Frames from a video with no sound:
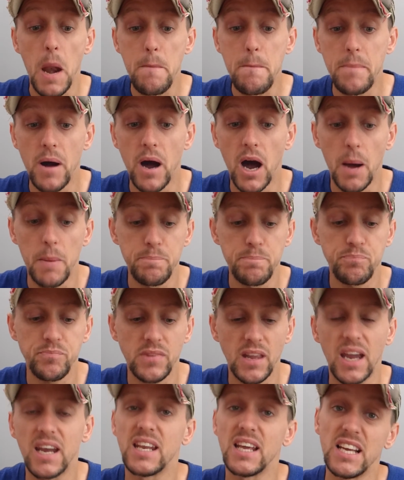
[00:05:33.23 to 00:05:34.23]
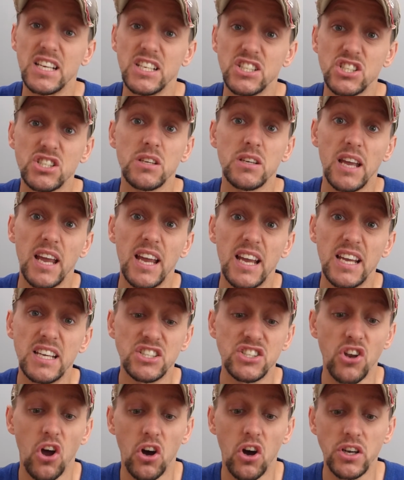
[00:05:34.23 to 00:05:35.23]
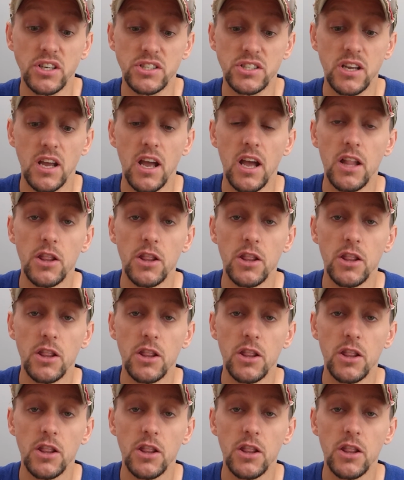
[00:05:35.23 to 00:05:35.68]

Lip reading: but it is nice.